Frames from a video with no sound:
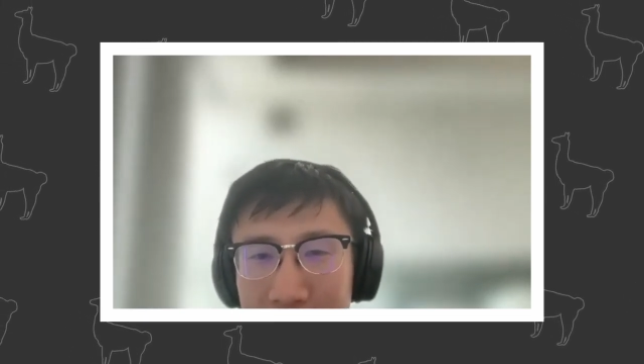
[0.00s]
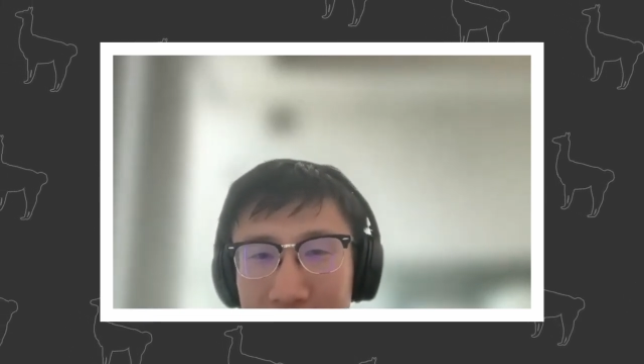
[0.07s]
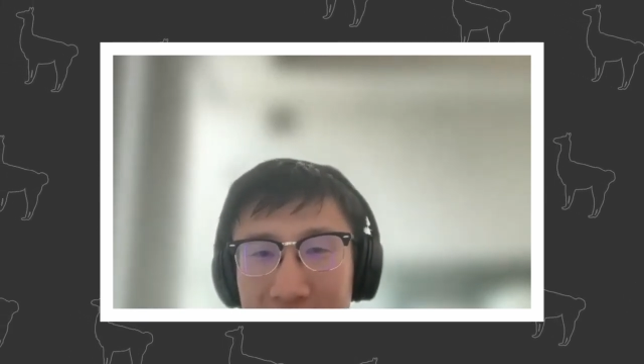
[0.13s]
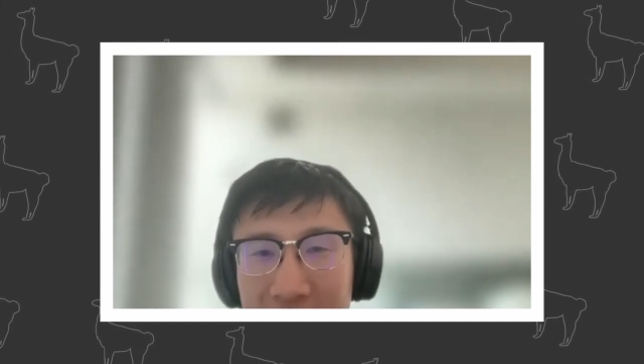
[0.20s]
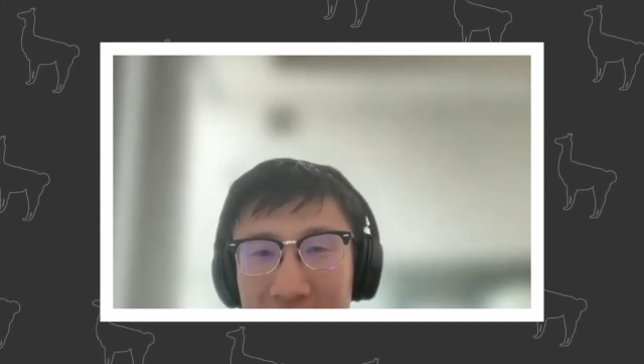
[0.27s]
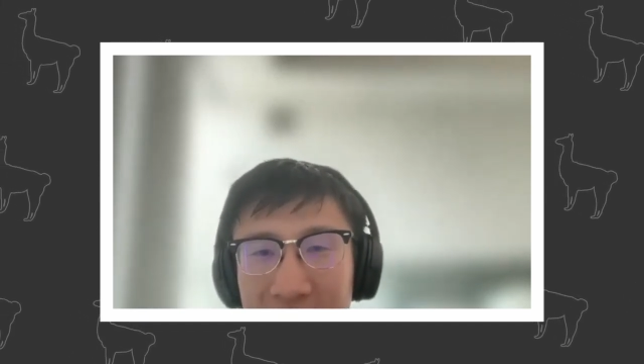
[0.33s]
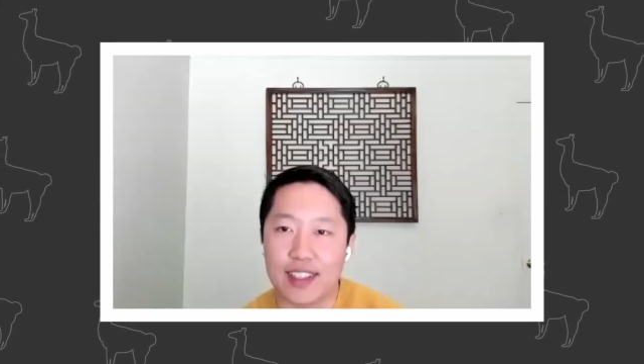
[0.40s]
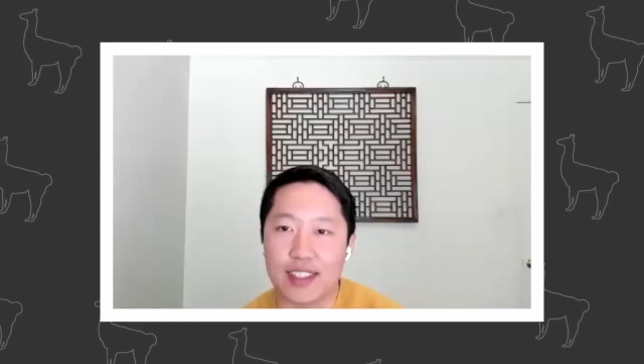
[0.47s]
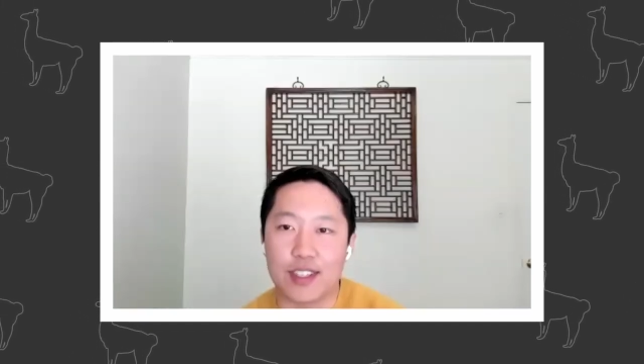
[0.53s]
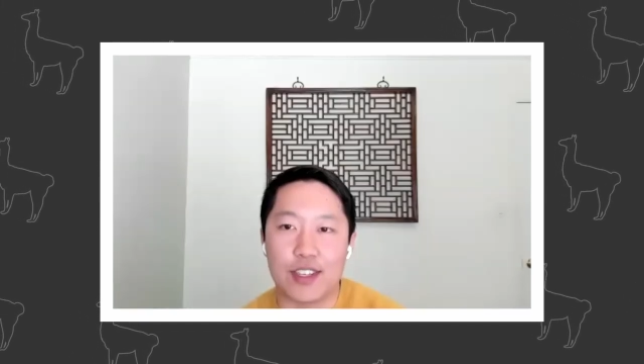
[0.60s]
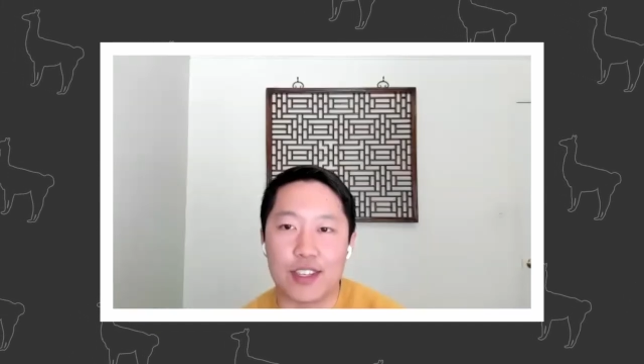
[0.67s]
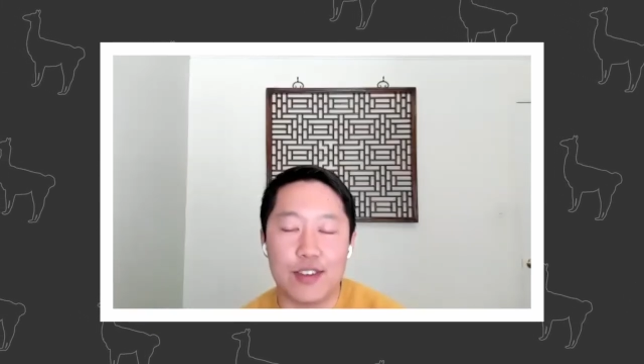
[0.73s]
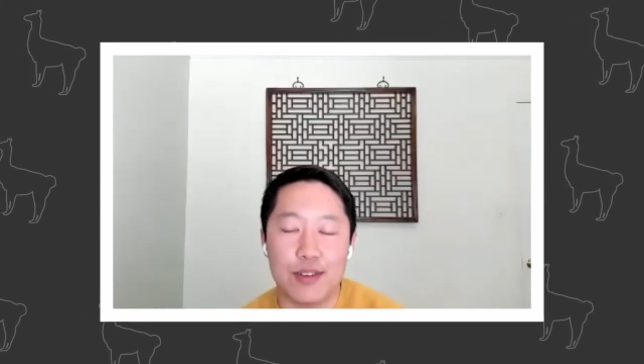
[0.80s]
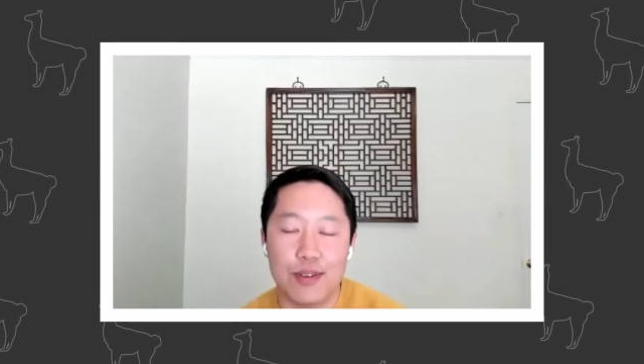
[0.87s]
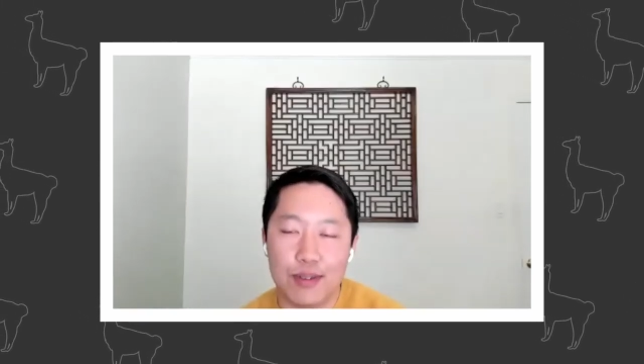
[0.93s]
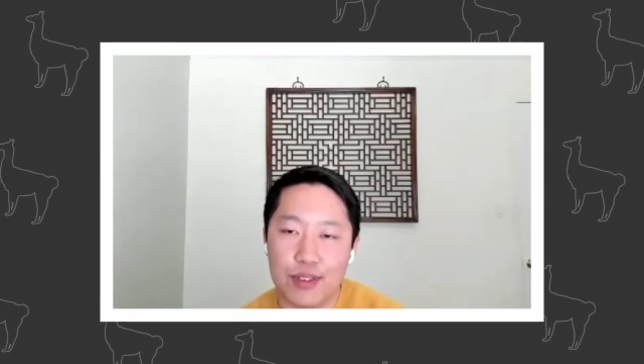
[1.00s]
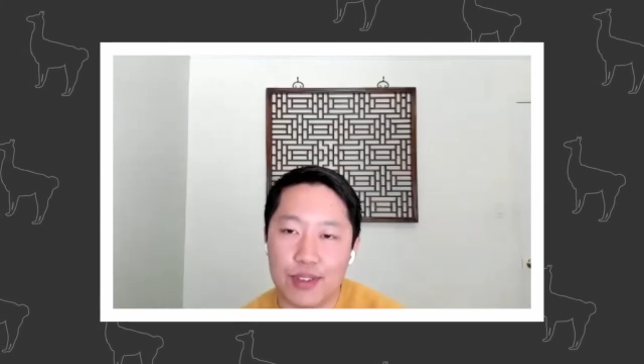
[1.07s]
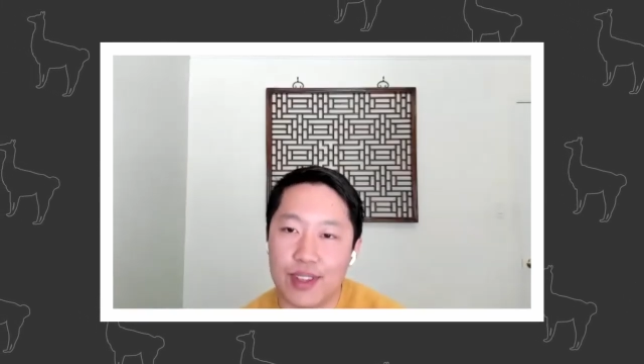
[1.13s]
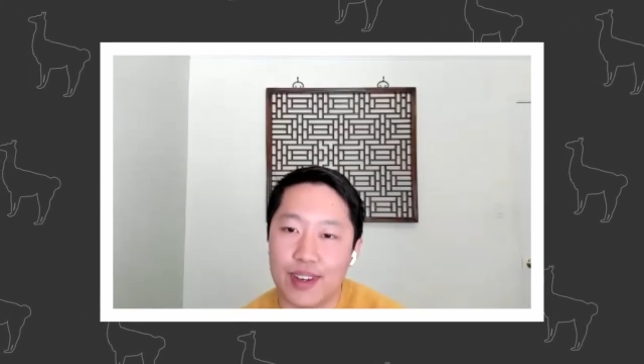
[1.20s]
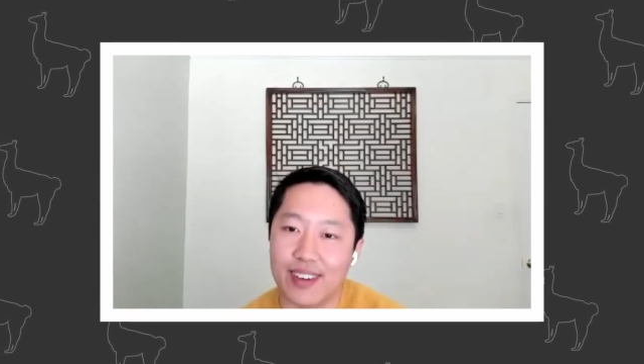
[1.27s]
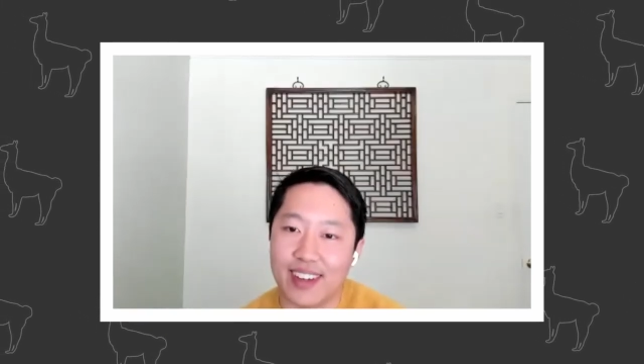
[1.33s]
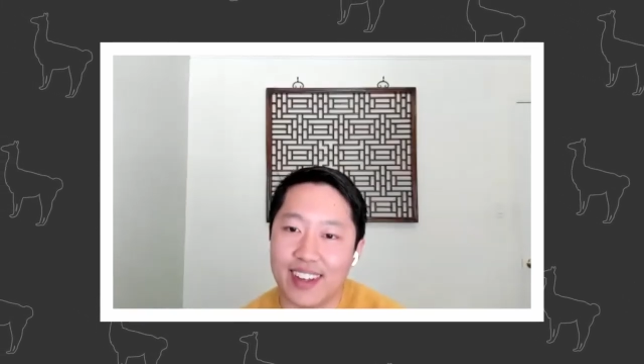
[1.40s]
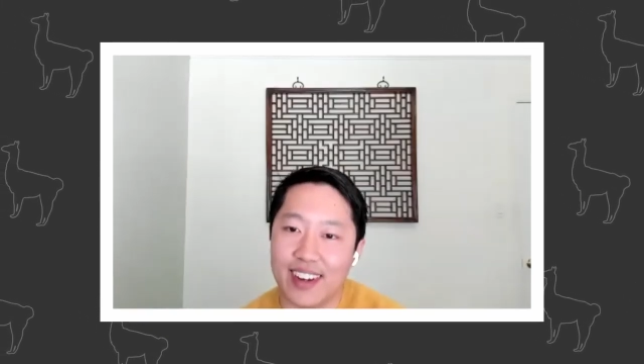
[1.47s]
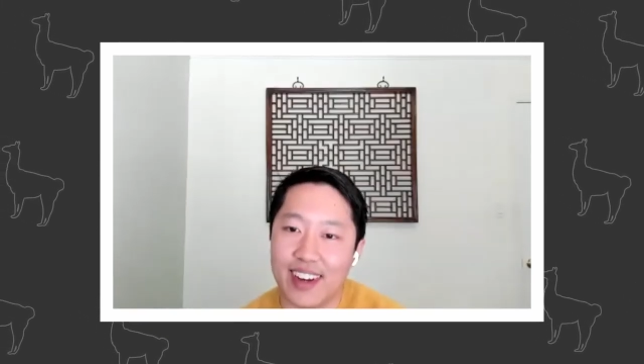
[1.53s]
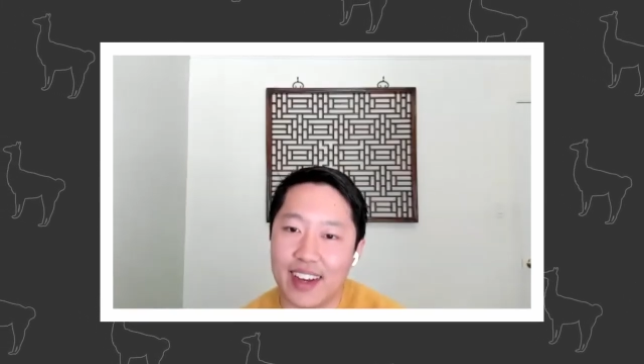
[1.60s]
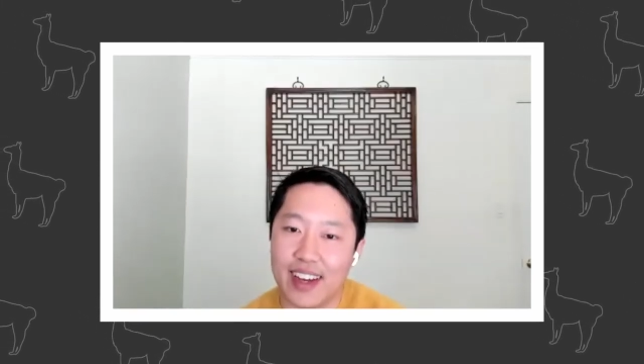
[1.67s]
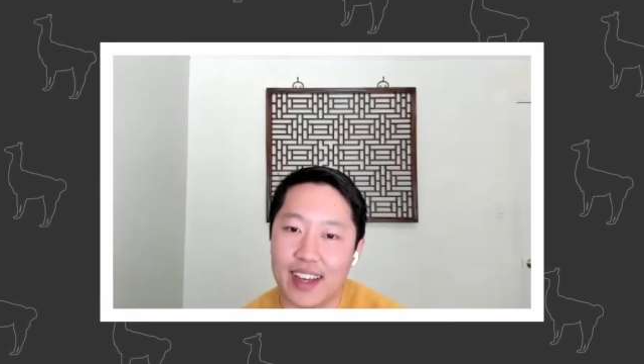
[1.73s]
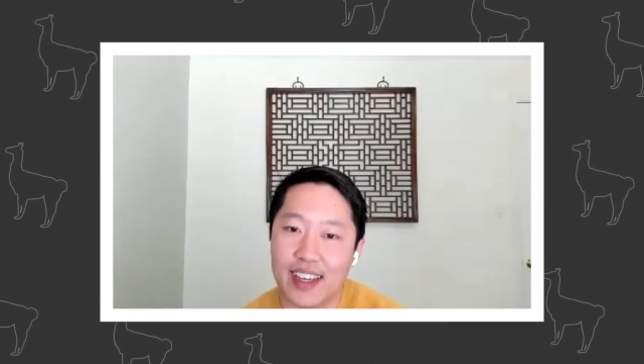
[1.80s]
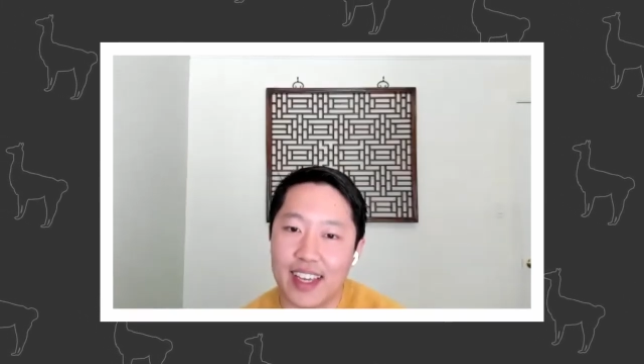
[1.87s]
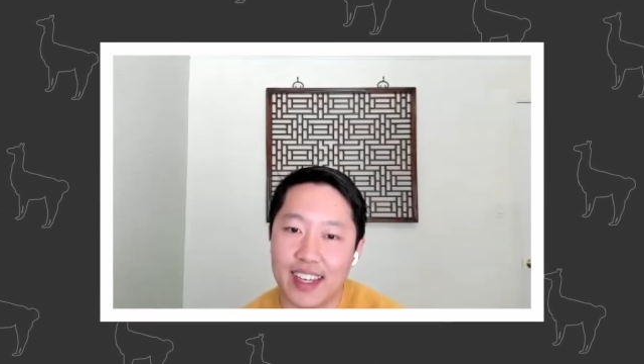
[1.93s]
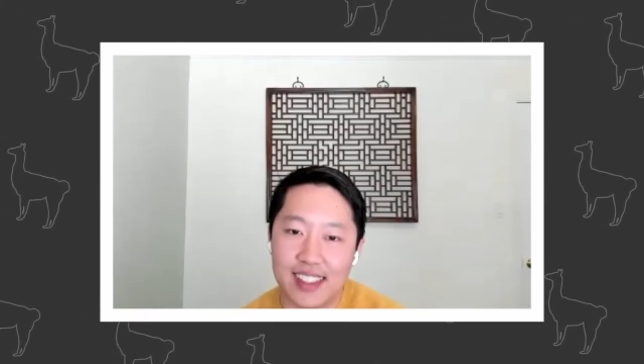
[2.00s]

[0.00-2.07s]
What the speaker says: feel like that's huge though. I guess